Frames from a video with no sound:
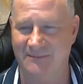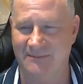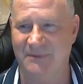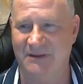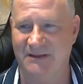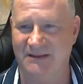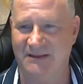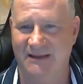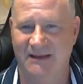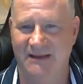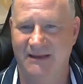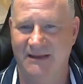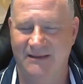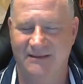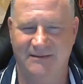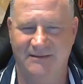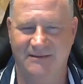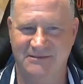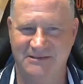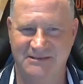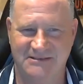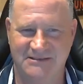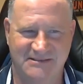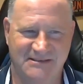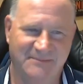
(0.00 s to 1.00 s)
it, but
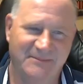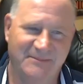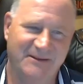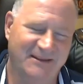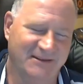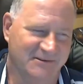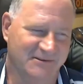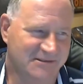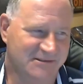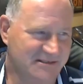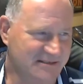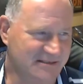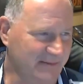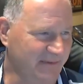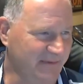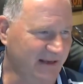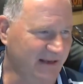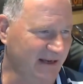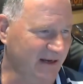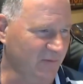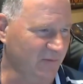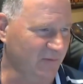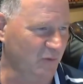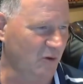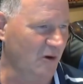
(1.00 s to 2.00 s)
there's just something
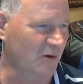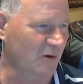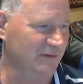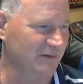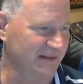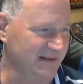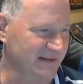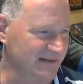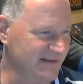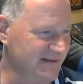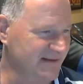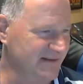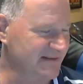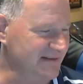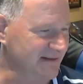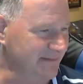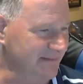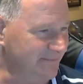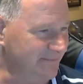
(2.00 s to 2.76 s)
kind of wrong with the system.